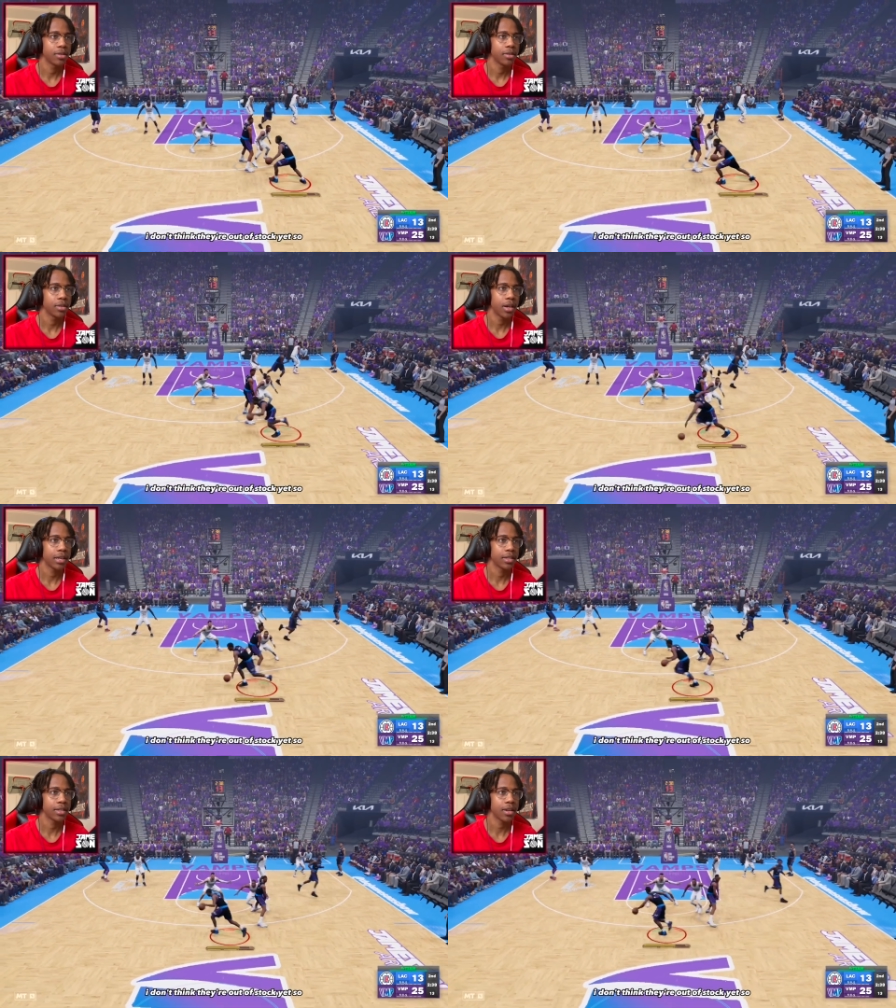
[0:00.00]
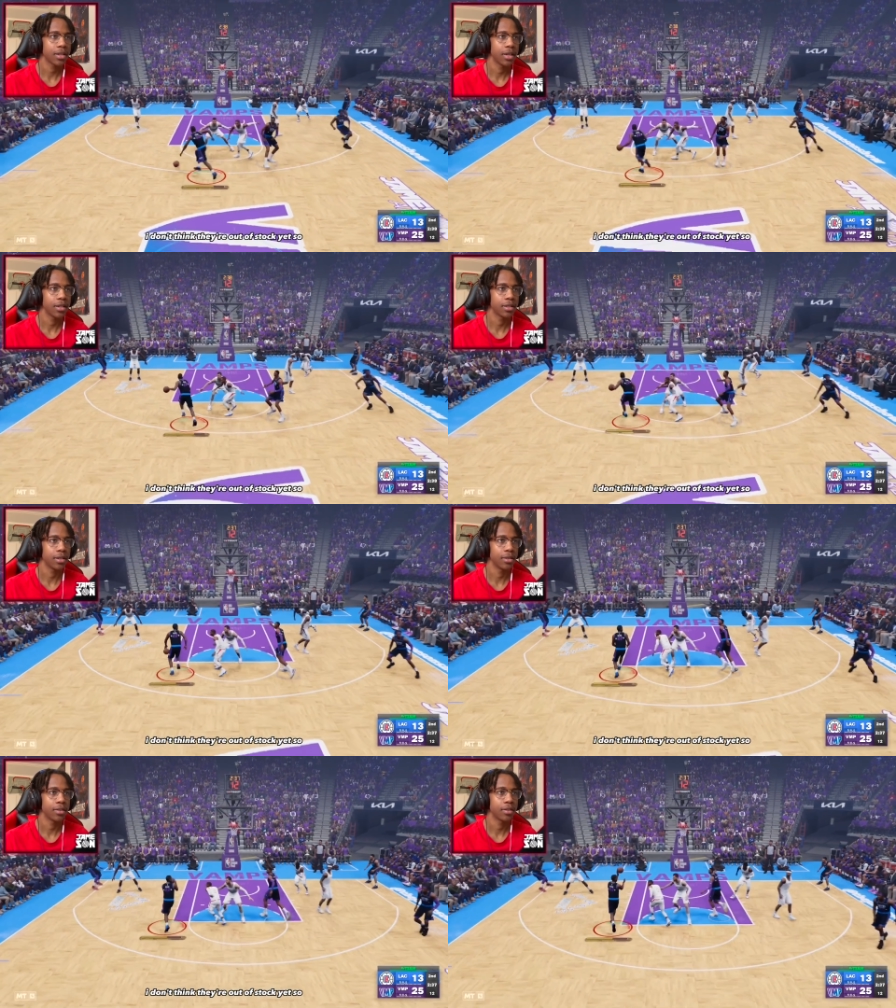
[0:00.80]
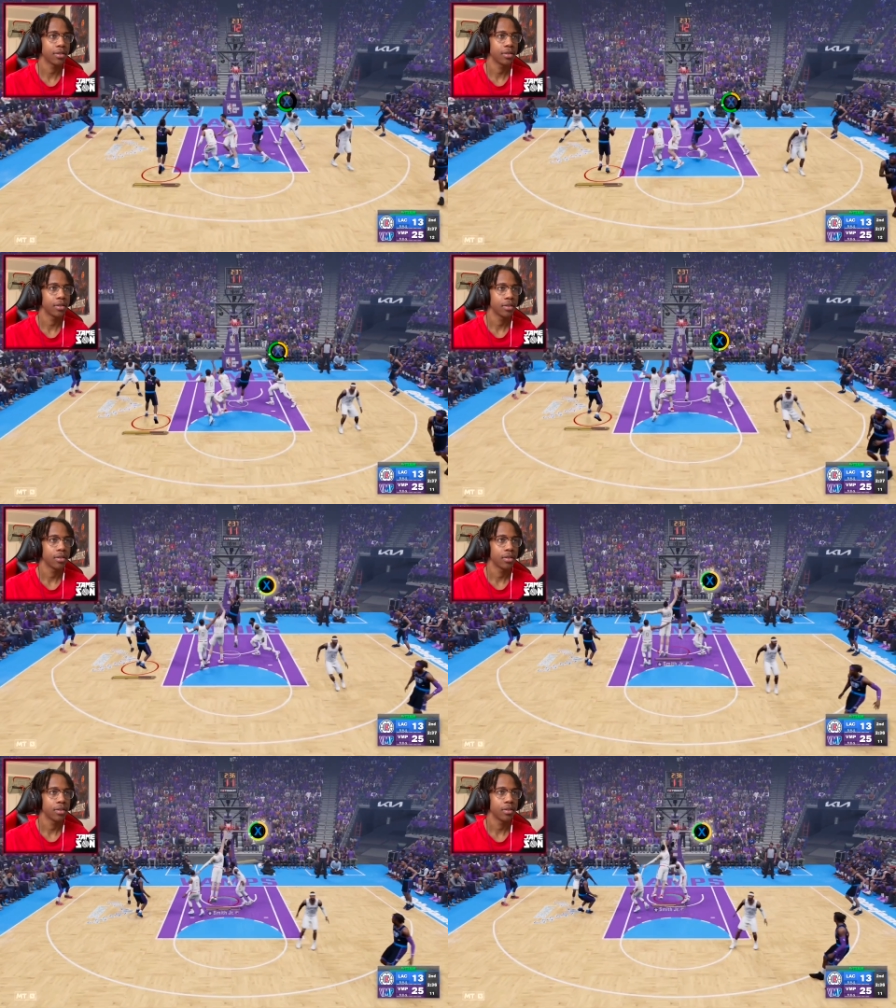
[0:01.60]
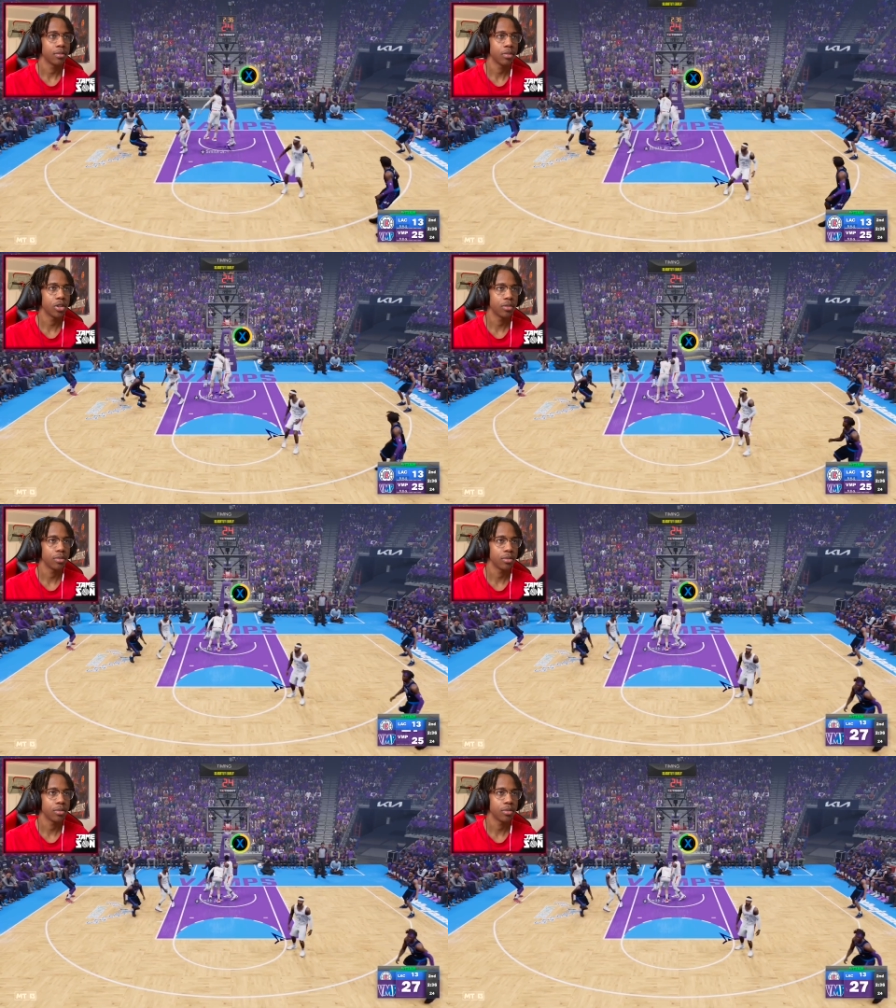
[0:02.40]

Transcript: they're out of stock yet, so. Boom.